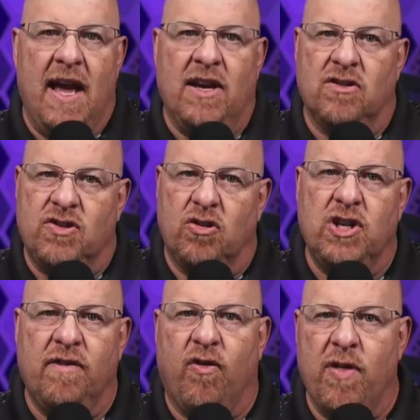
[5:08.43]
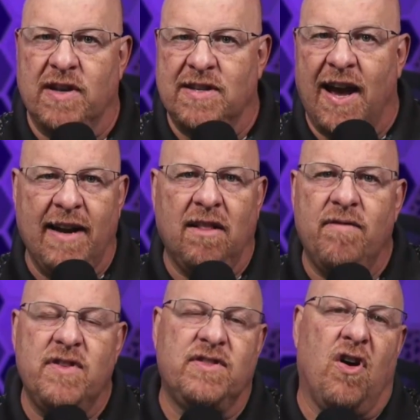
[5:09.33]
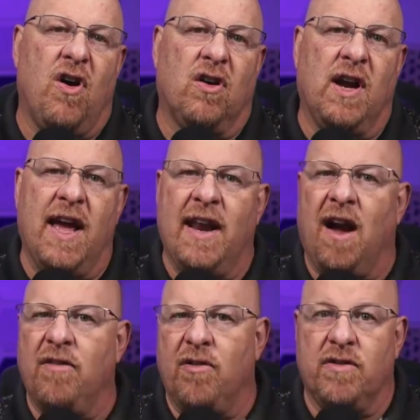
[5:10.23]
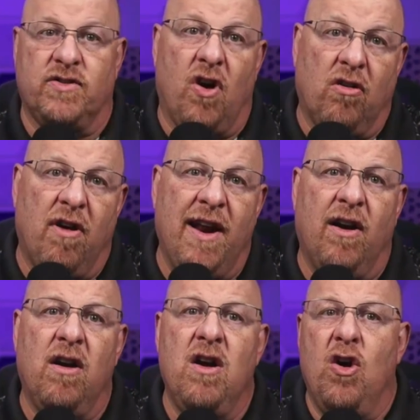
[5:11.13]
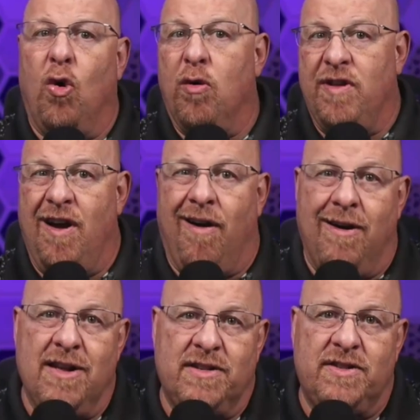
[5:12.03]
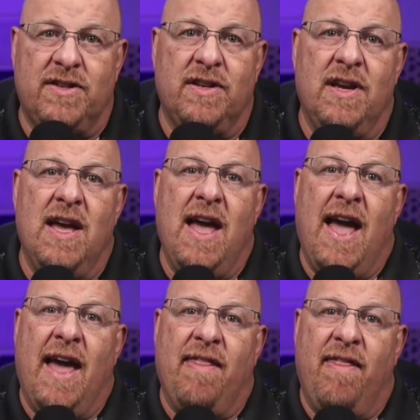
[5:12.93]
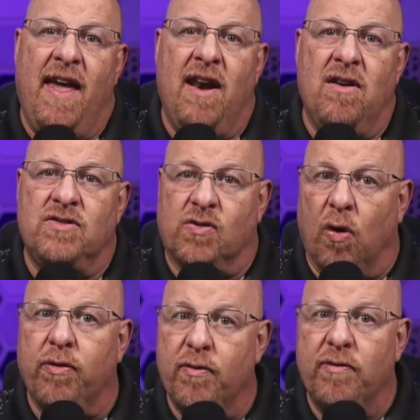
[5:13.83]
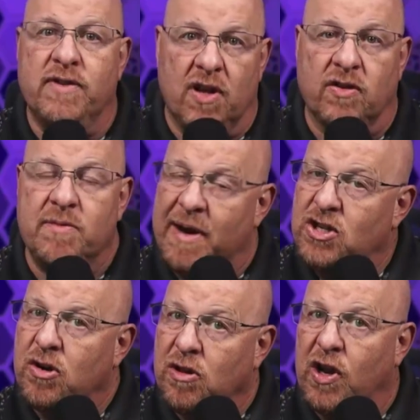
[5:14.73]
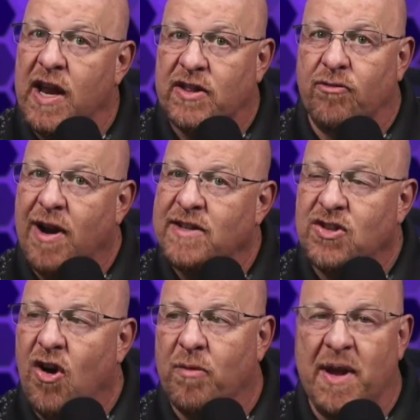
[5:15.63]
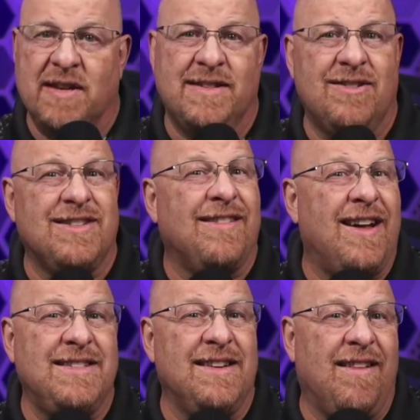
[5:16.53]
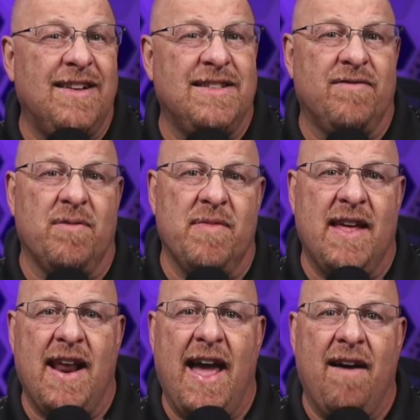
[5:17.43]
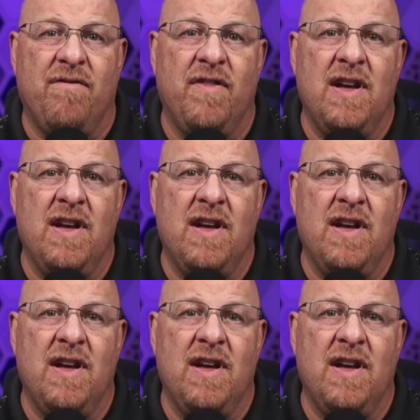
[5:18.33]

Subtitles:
And you're searching for the title of the song and either the songwriter or the artist, and then scroll through the results and make sure you're looking at the right song, because there's lots and lots of them that have